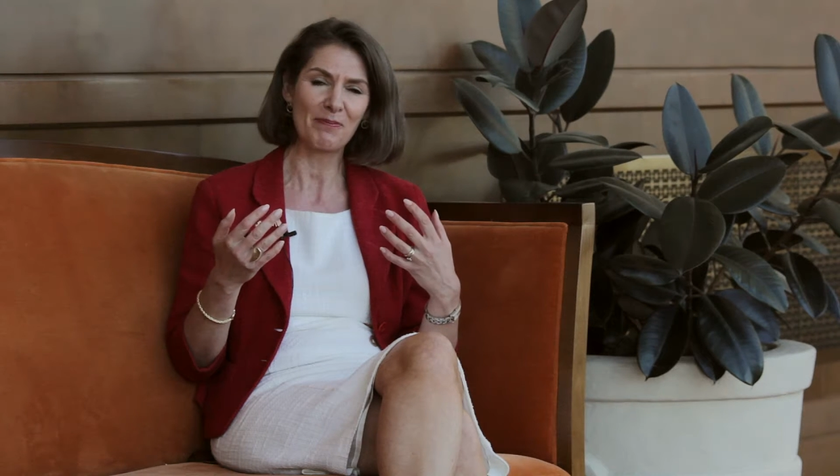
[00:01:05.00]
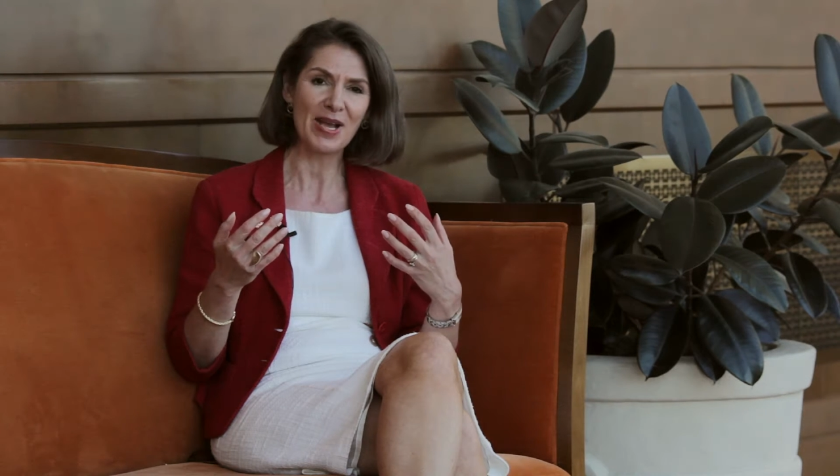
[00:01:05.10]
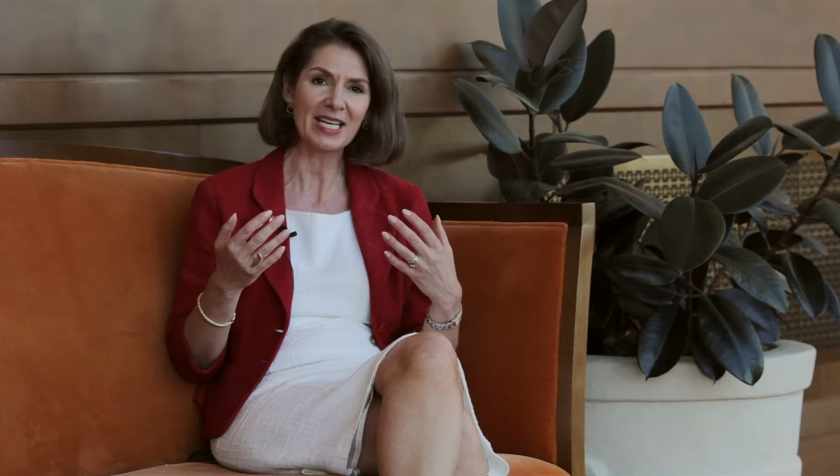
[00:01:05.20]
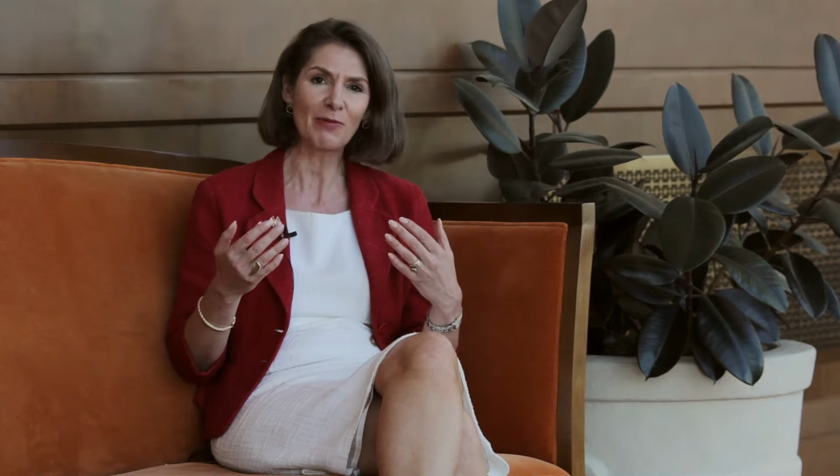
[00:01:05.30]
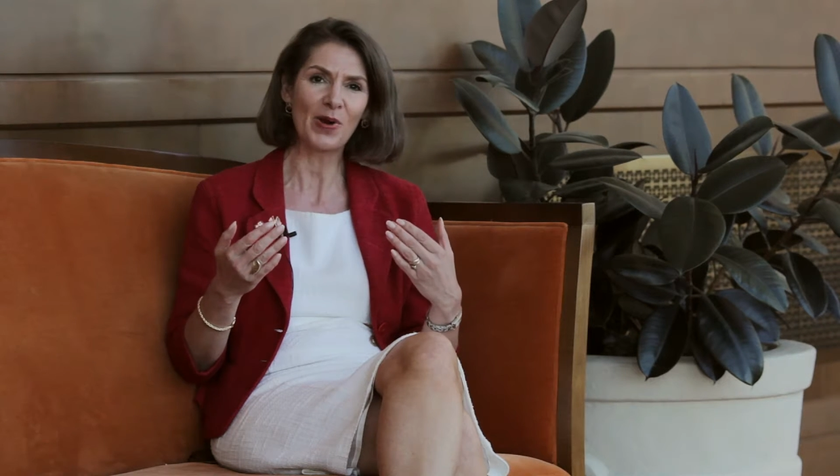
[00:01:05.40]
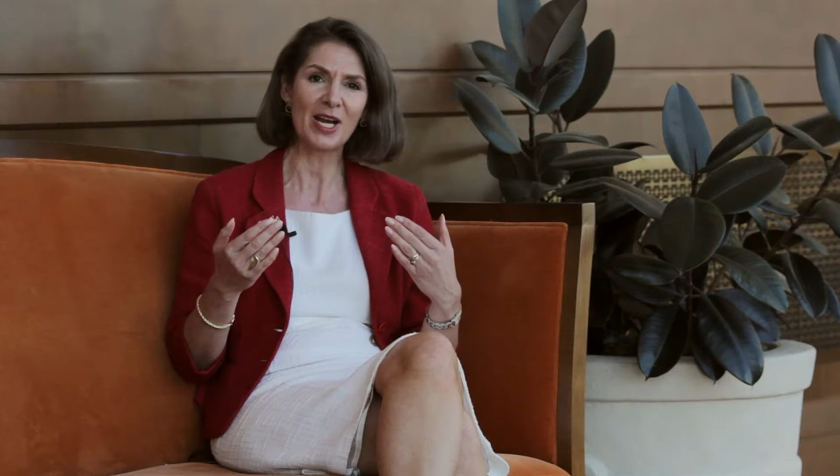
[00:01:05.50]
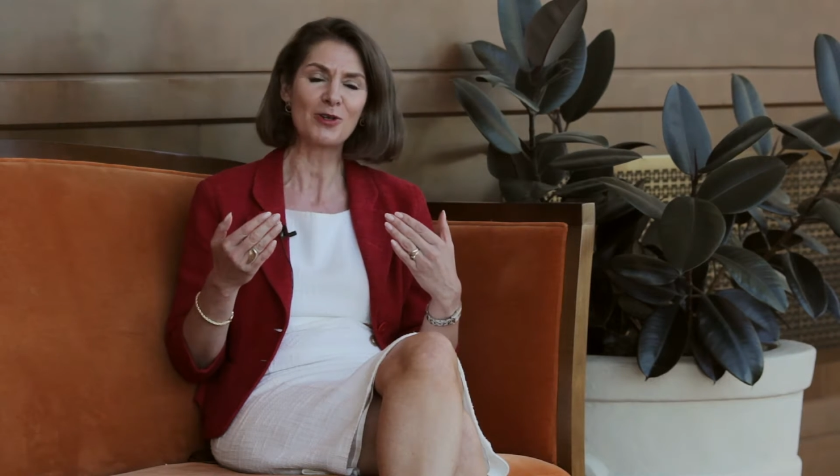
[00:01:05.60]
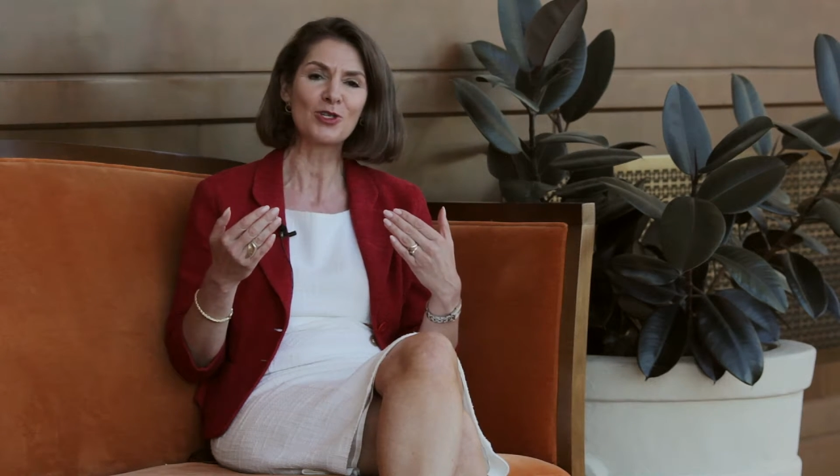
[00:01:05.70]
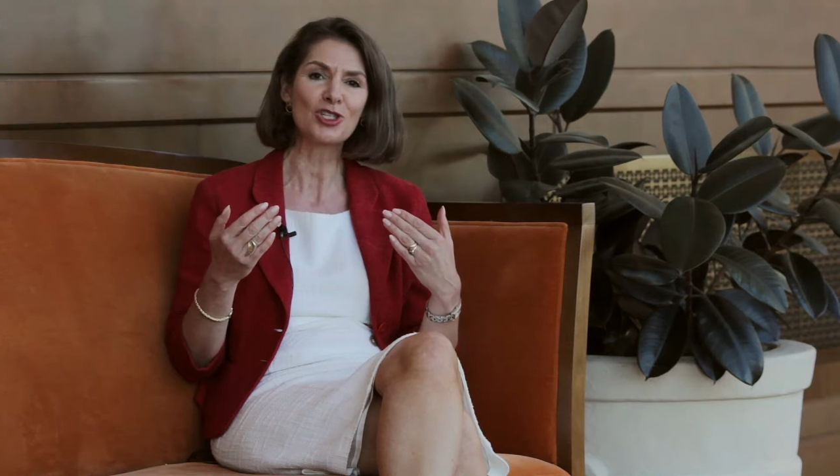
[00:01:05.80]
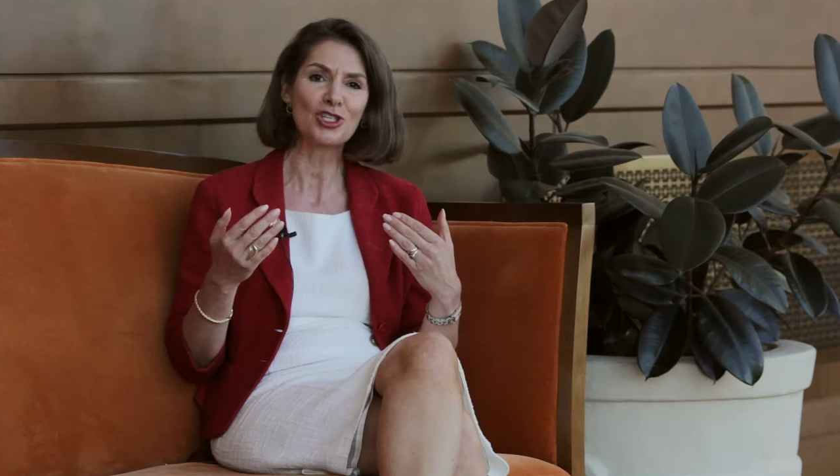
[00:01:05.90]
bit where
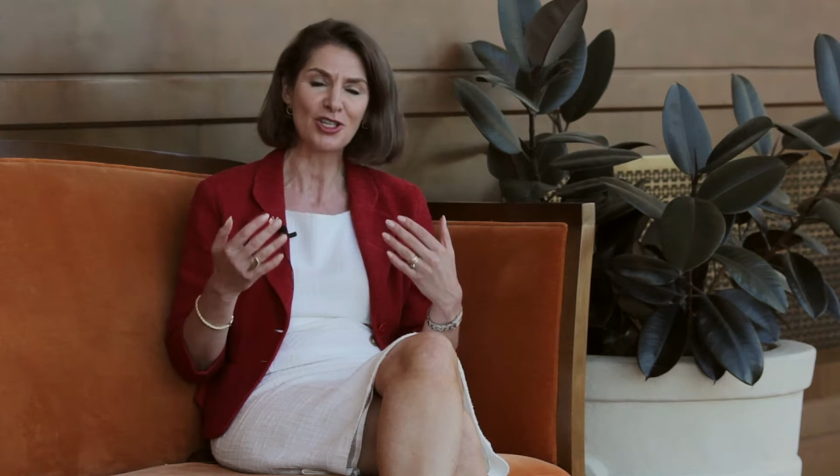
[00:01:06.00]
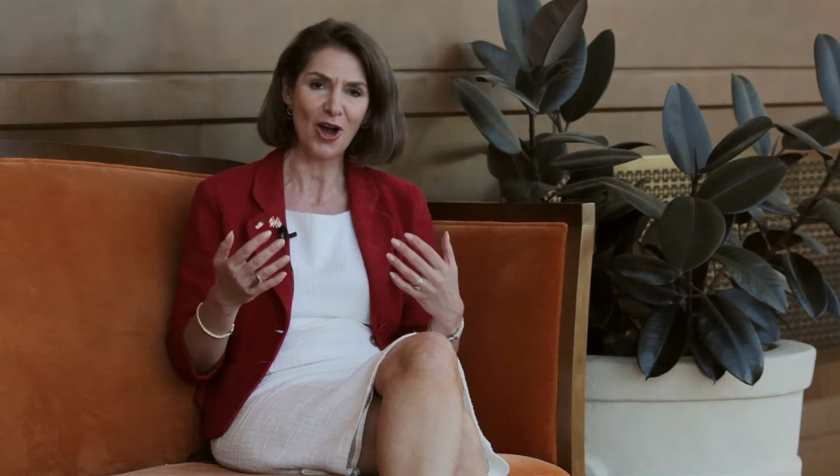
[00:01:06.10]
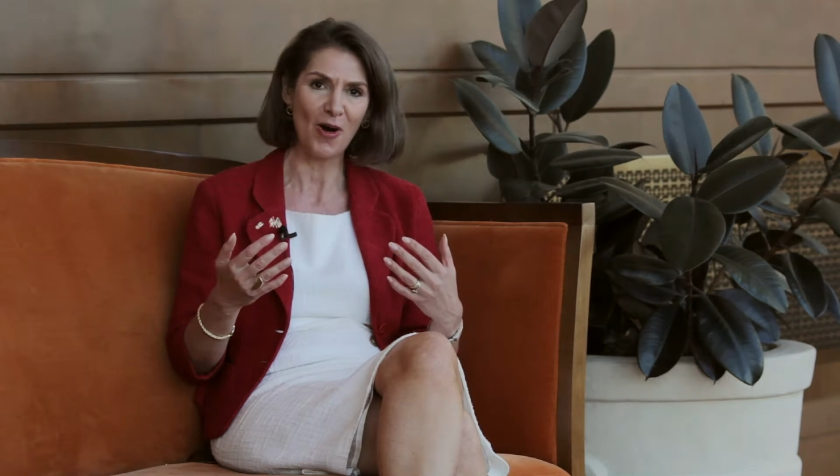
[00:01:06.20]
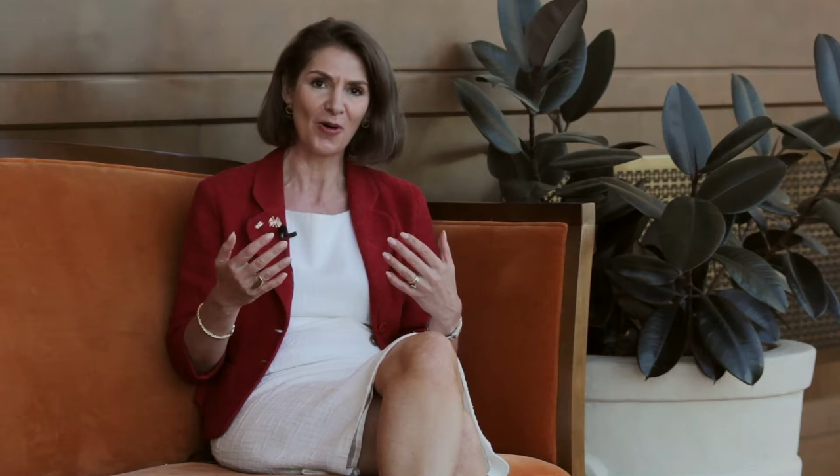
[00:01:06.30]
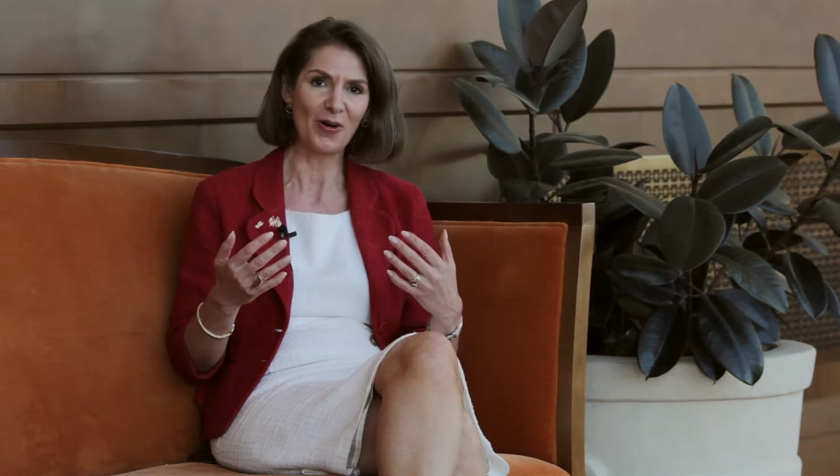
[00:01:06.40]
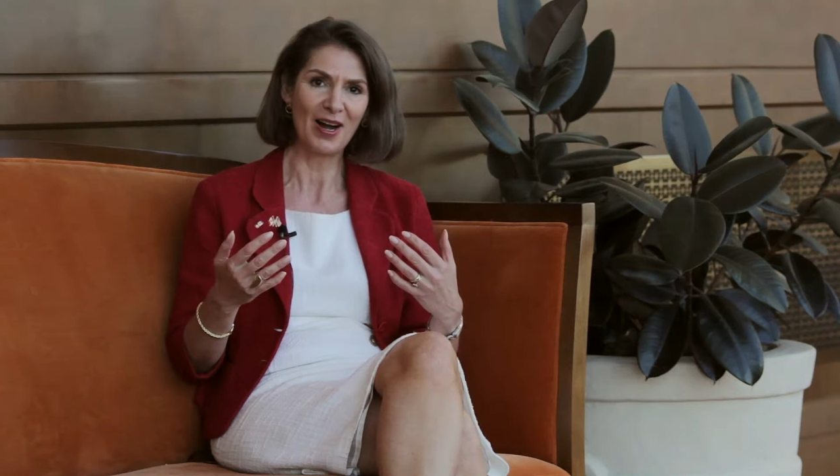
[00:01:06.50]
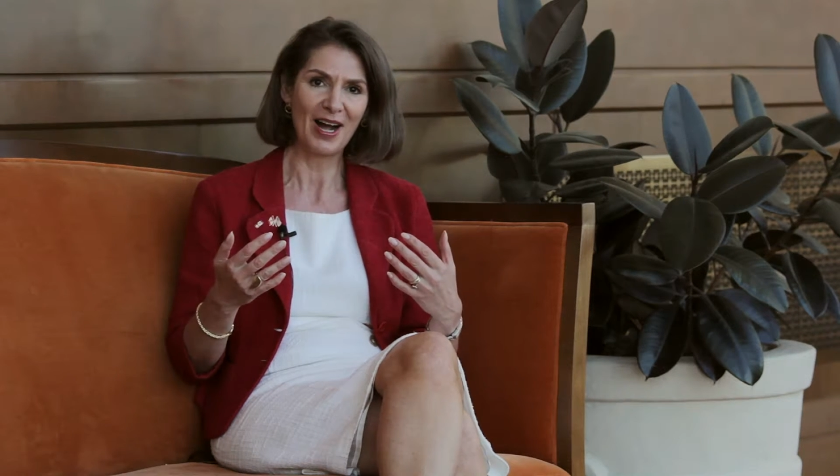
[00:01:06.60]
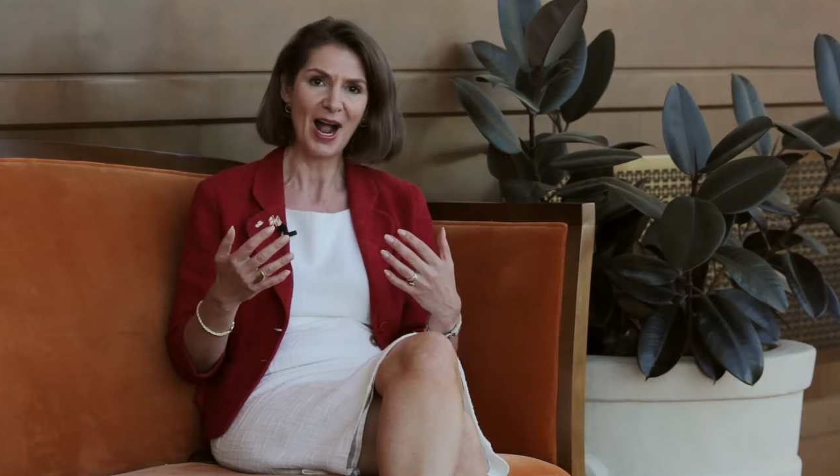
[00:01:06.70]
you show